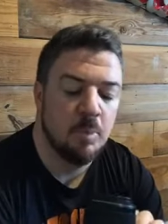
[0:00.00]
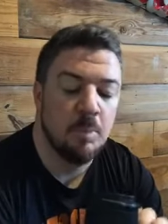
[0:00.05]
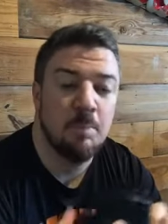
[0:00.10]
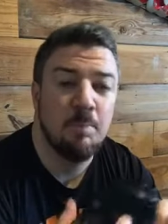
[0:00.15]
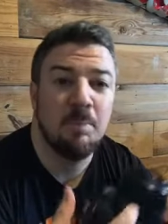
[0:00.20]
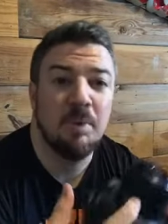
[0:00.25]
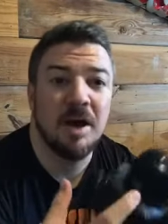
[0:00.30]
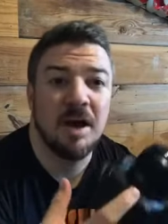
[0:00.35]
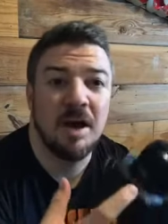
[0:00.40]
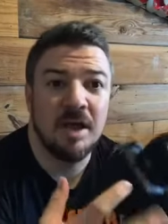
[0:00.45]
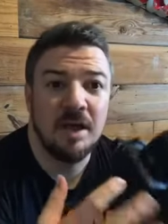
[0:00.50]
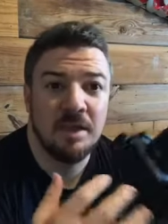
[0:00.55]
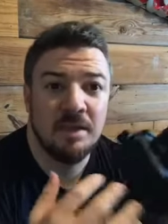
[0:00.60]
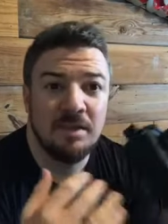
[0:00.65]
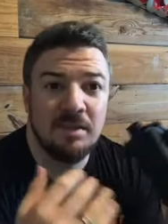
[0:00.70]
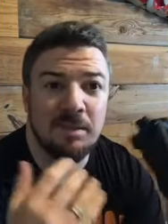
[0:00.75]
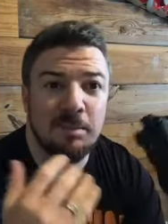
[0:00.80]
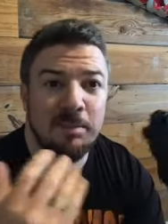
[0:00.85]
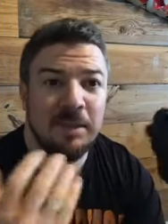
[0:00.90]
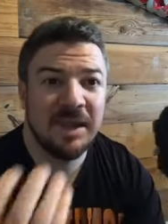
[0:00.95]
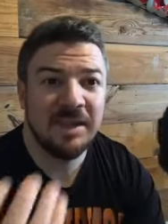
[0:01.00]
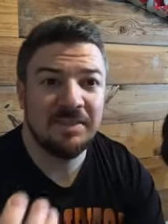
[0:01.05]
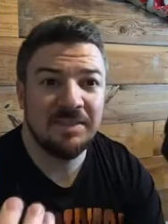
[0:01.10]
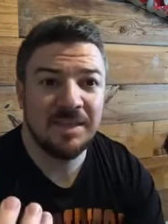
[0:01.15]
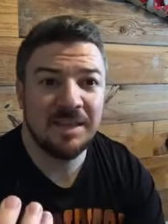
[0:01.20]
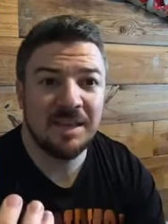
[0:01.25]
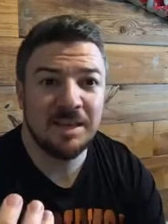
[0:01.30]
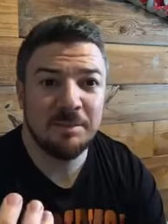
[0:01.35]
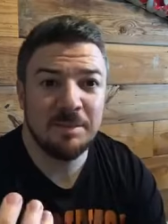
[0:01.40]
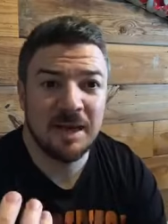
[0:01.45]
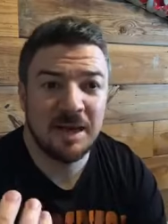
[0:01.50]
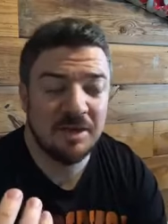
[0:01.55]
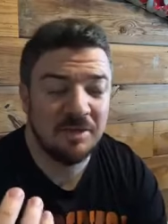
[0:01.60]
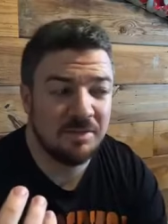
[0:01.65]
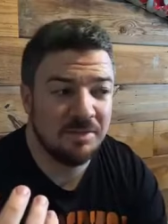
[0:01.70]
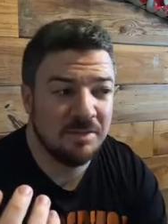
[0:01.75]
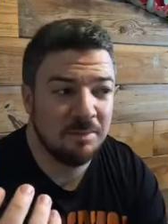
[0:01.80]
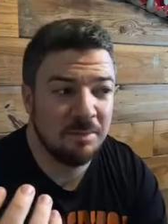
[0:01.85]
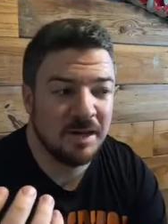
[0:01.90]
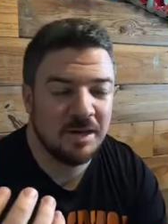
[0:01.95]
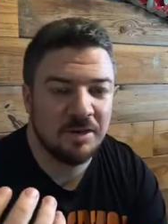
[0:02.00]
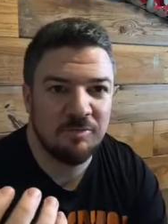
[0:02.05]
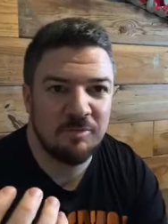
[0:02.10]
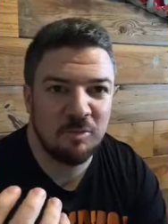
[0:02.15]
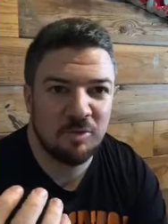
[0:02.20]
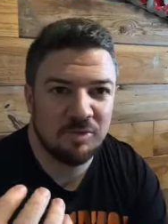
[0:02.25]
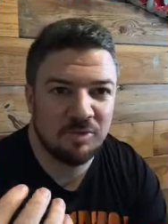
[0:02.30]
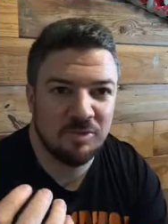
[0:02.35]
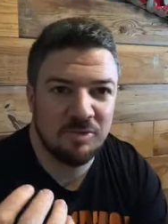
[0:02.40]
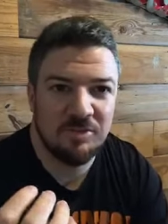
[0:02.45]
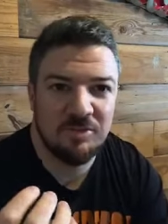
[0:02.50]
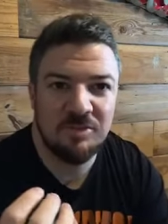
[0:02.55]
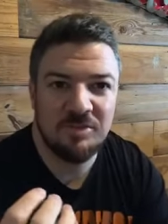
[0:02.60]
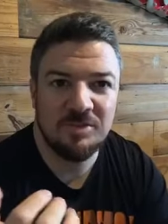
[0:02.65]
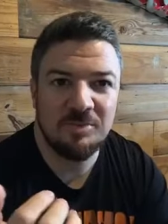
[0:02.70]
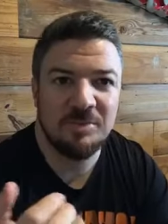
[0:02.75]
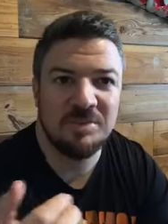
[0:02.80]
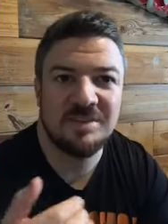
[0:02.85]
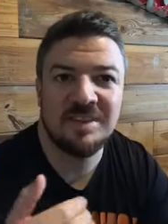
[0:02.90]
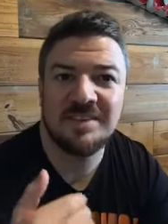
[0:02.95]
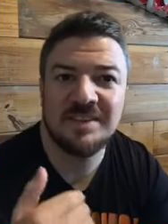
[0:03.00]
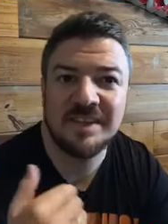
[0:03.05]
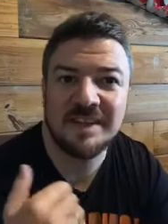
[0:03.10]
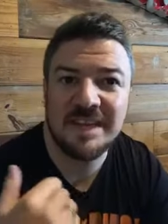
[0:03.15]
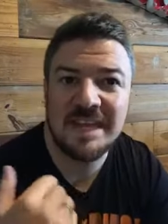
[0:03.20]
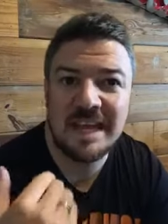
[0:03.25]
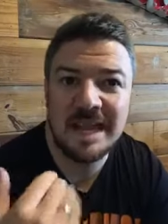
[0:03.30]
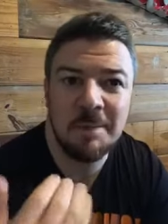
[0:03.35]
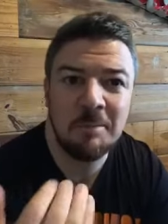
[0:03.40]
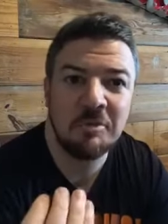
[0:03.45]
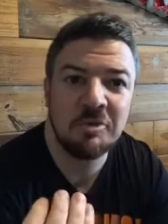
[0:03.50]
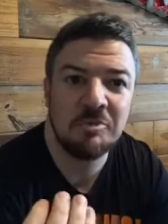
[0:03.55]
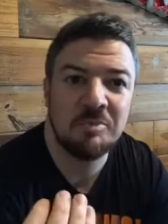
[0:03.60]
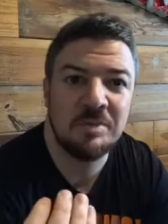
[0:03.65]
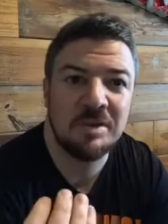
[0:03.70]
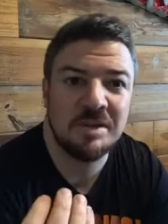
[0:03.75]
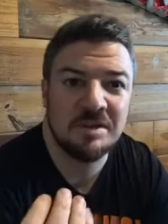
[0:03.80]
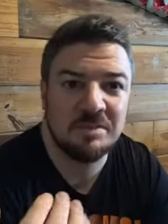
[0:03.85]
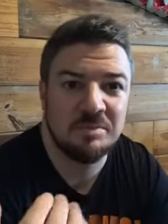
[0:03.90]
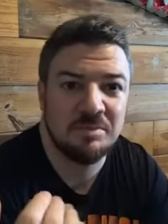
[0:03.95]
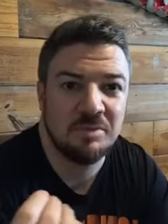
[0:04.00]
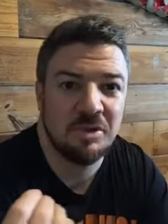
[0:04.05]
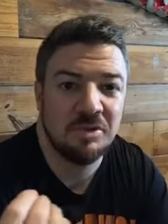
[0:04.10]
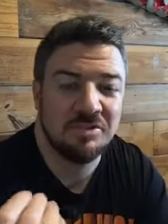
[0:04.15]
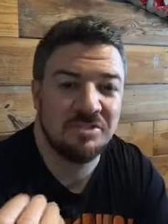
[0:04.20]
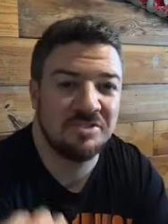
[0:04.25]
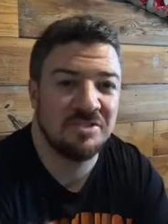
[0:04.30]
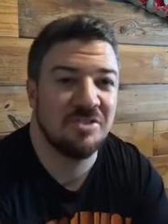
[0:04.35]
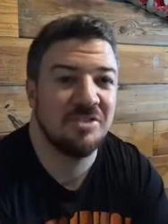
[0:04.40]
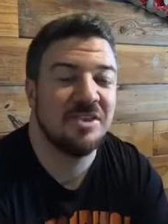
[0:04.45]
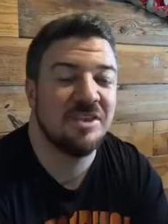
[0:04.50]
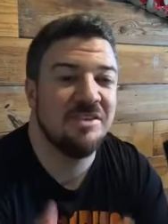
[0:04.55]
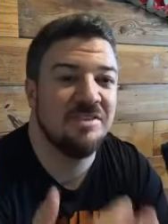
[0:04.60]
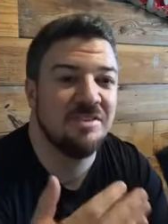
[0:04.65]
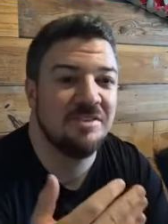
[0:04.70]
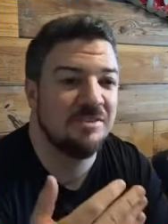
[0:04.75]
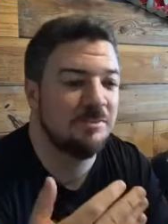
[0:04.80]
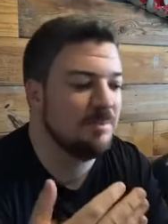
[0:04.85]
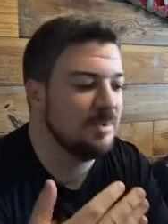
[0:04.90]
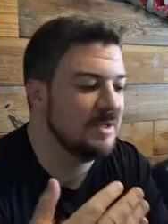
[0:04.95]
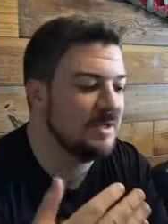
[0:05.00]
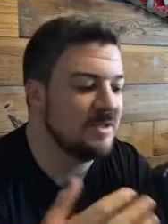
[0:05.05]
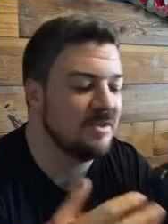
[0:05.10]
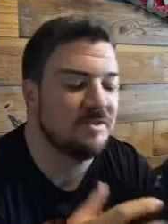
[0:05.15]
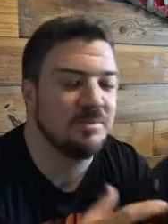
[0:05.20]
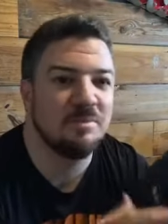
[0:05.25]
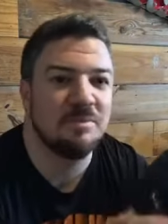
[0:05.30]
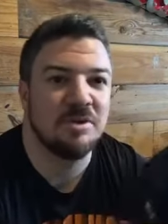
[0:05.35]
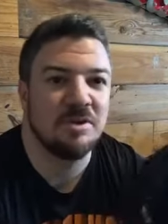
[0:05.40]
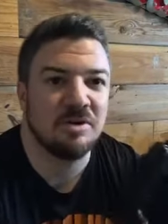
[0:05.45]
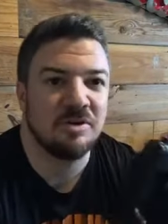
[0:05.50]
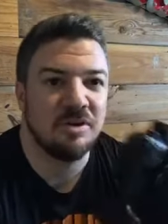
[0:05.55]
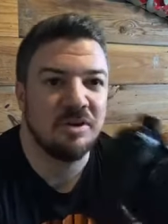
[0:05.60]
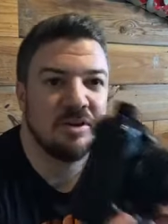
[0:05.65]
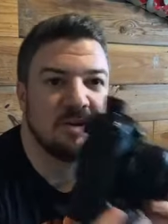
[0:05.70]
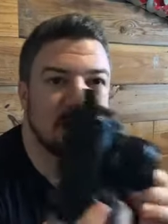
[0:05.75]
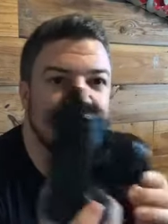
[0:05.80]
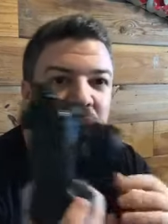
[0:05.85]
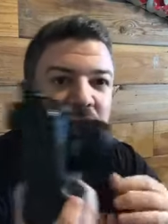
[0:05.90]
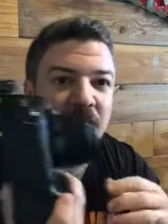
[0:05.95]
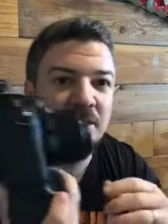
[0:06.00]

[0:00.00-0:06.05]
But the main thing about the Micro Four Thirds system is not the cameras being small, it's the lenses being small, you know.